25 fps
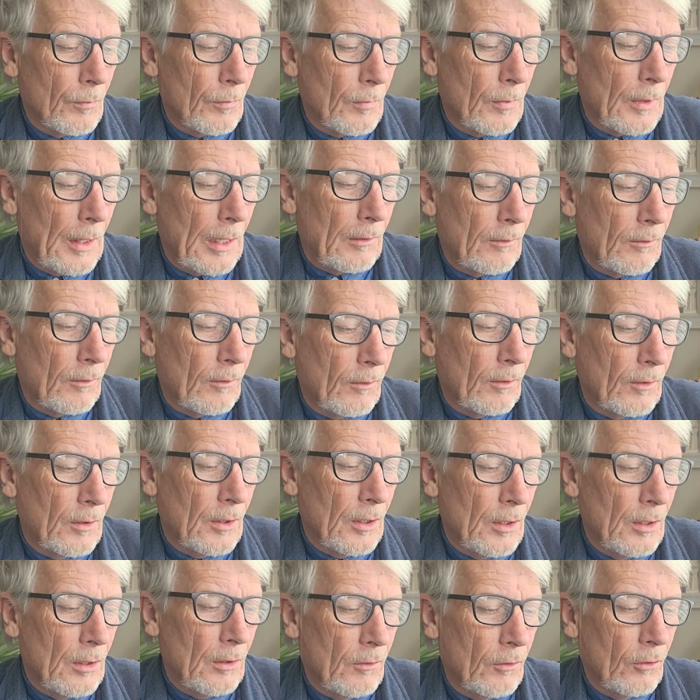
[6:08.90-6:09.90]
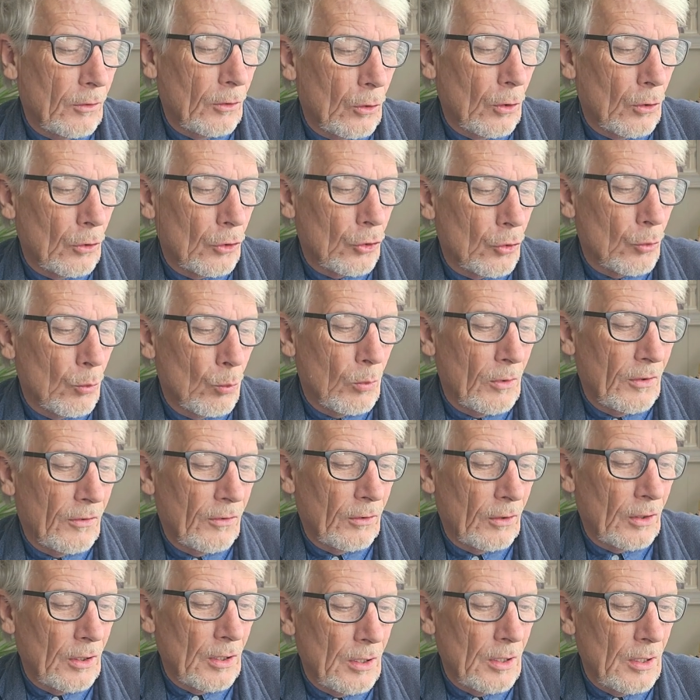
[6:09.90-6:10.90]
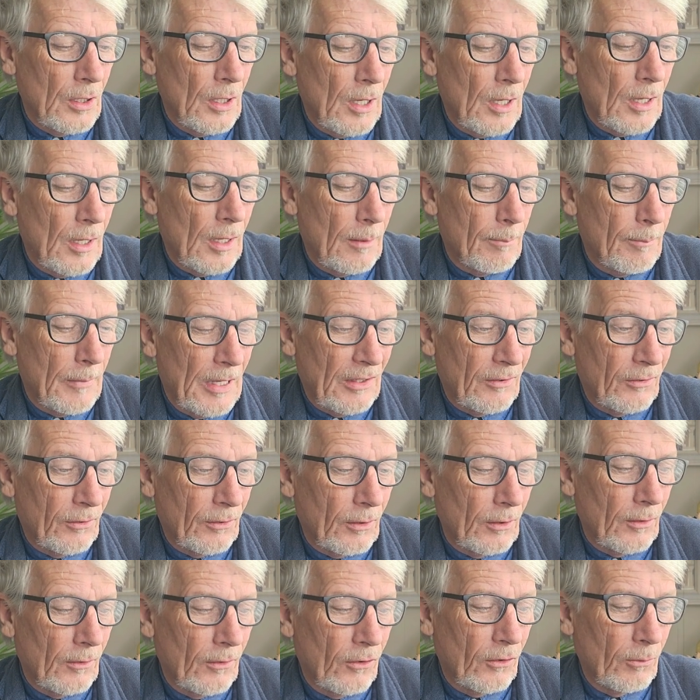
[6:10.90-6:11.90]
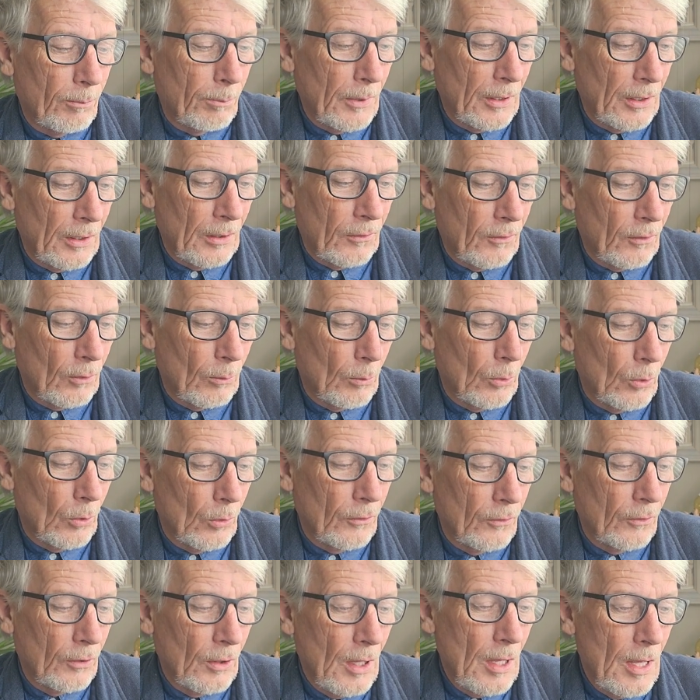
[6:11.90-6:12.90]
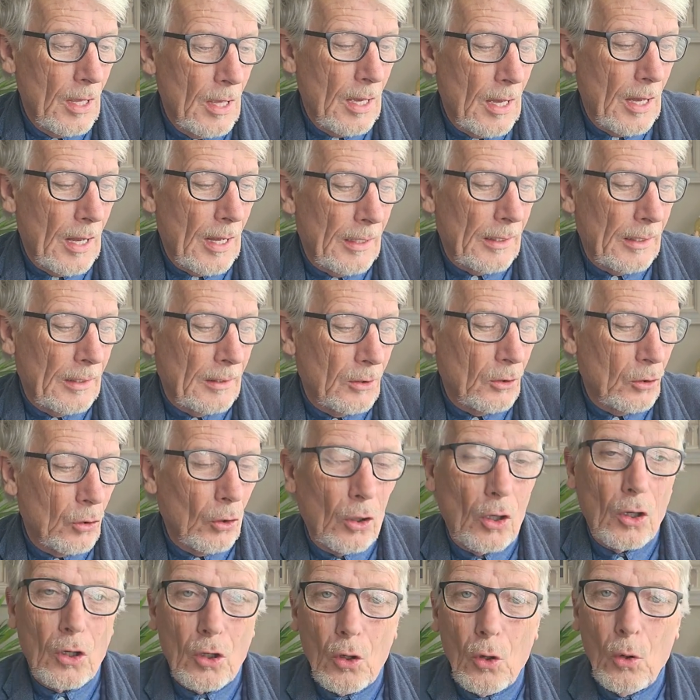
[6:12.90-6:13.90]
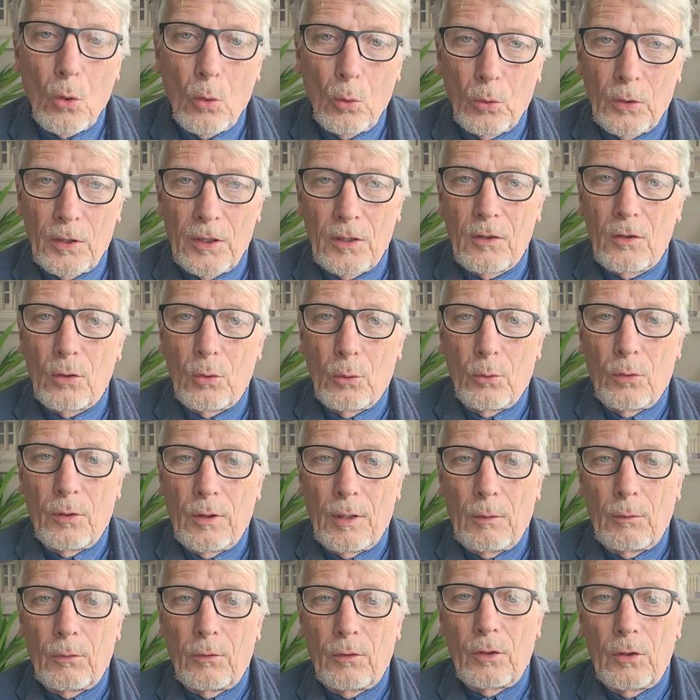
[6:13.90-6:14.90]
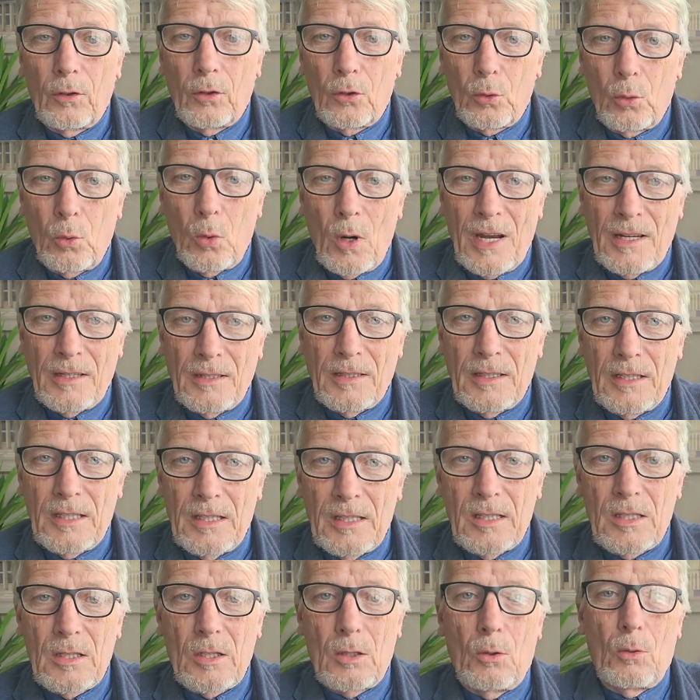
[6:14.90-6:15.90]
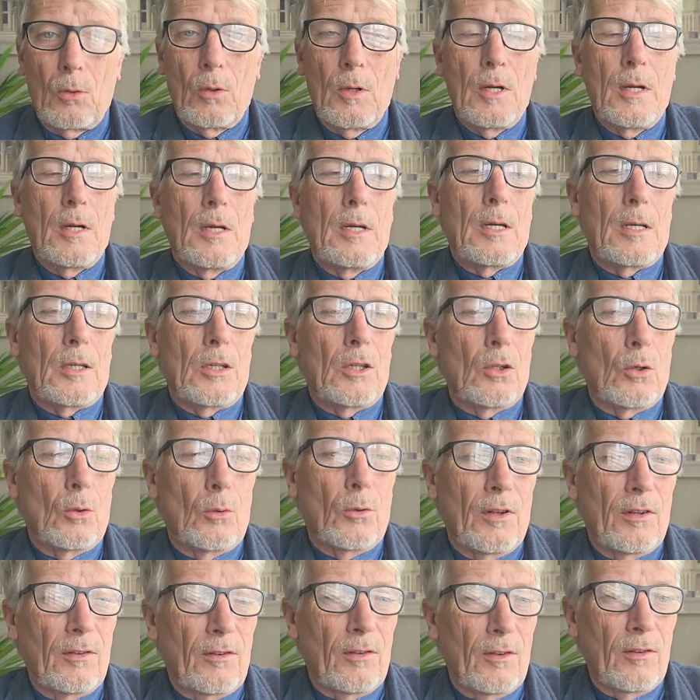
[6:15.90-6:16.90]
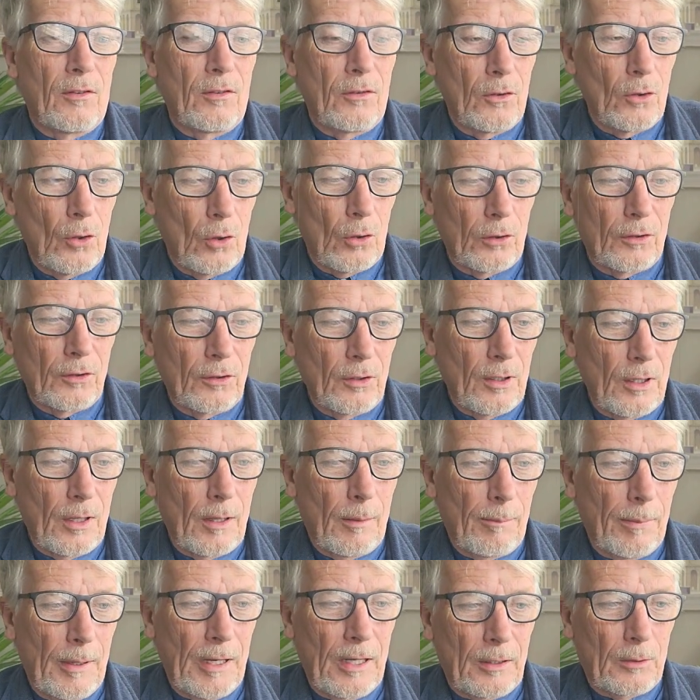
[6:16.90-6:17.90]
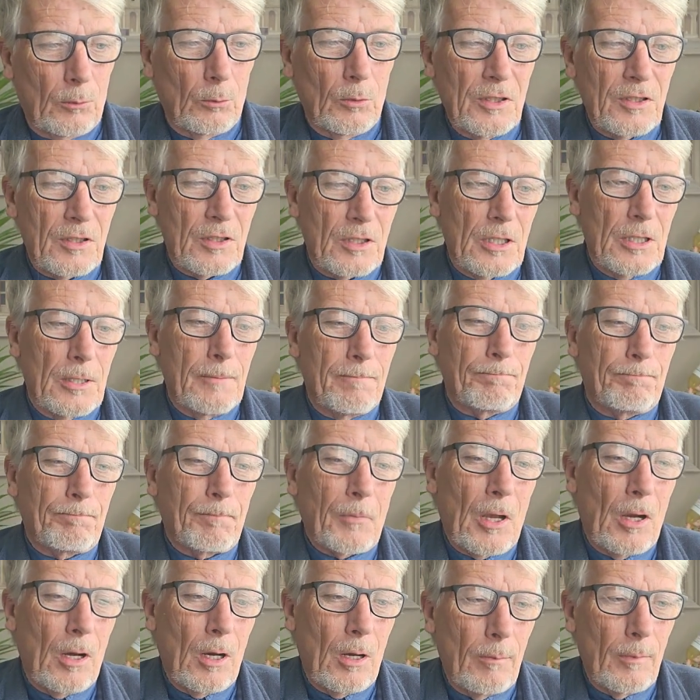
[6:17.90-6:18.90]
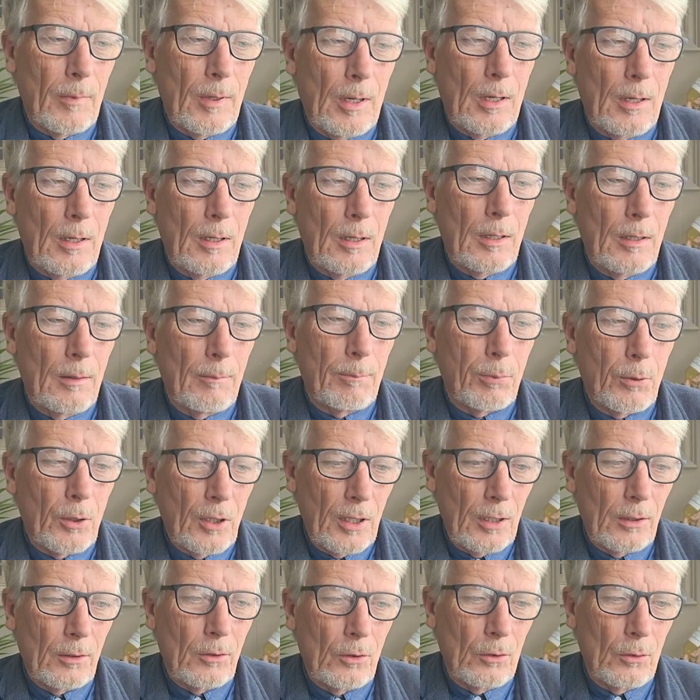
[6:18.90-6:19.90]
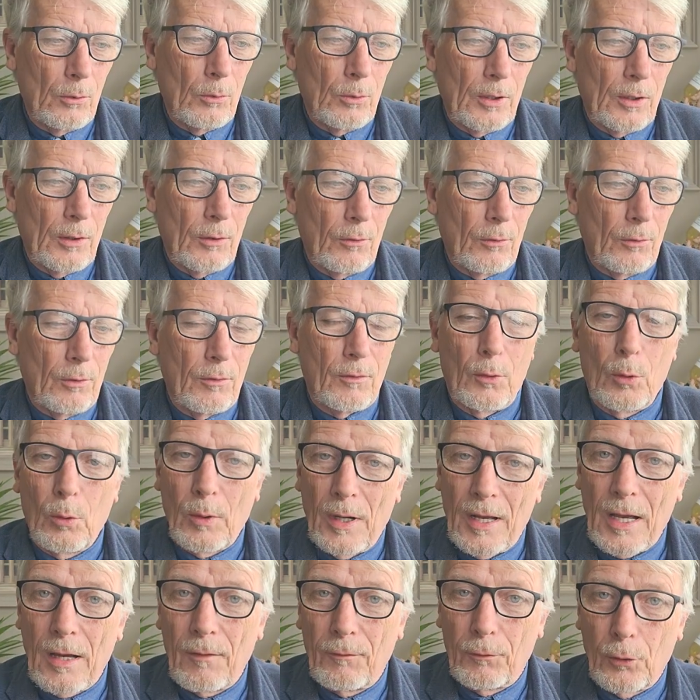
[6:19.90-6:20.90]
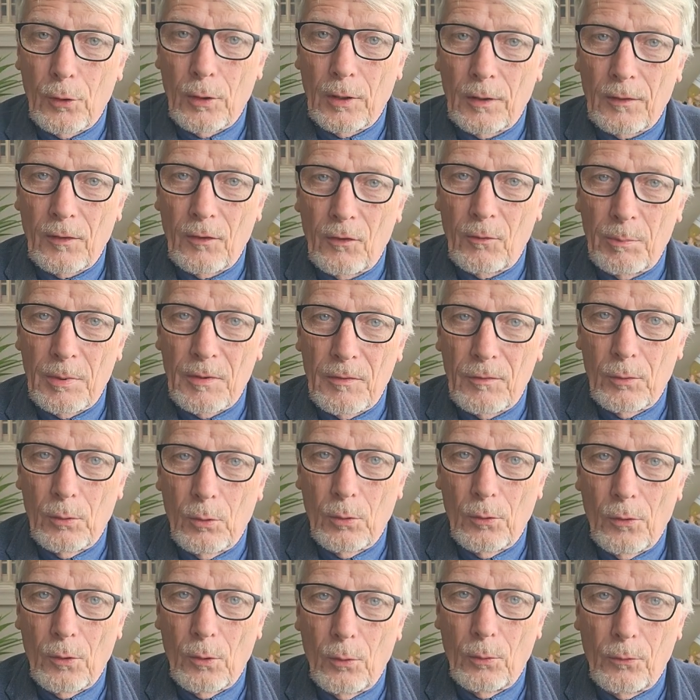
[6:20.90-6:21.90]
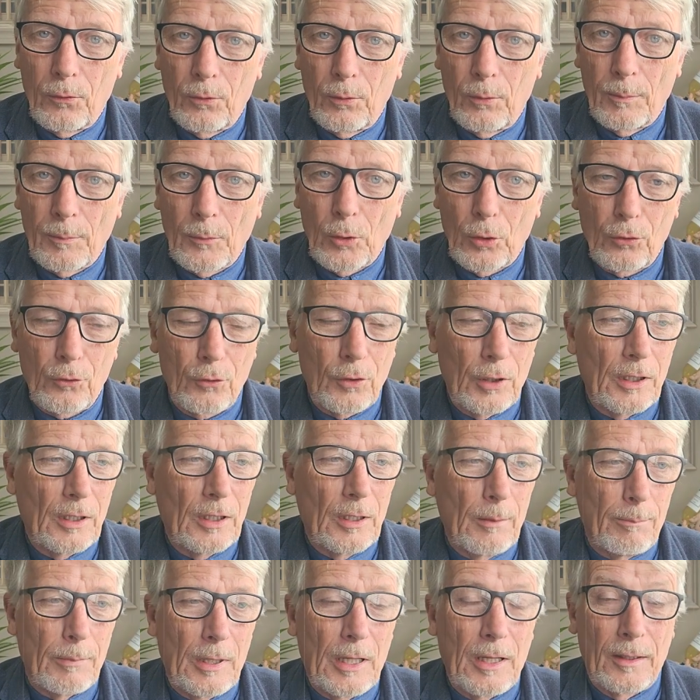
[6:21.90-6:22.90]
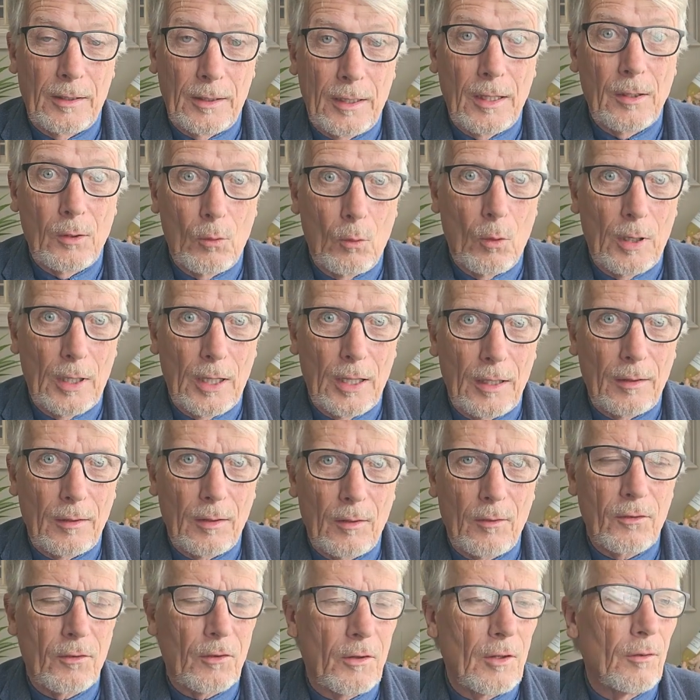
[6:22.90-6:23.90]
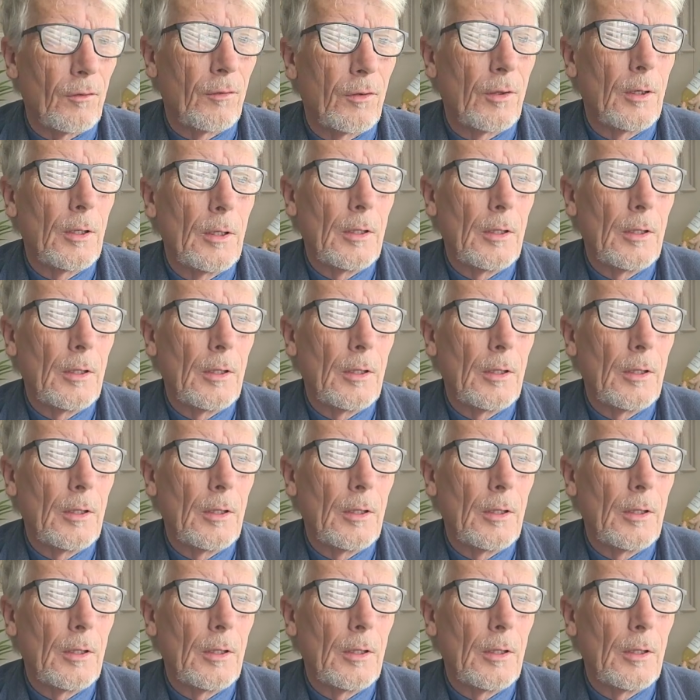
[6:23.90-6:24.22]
That's the Scotch Whisky Masters Spirits Awards, and it took a gold in 2020. So, you know, this is not a bad whiskey. Prior to doing this review, I have drunk this before though, so I'm not drinking it blind. I know I like this stuff.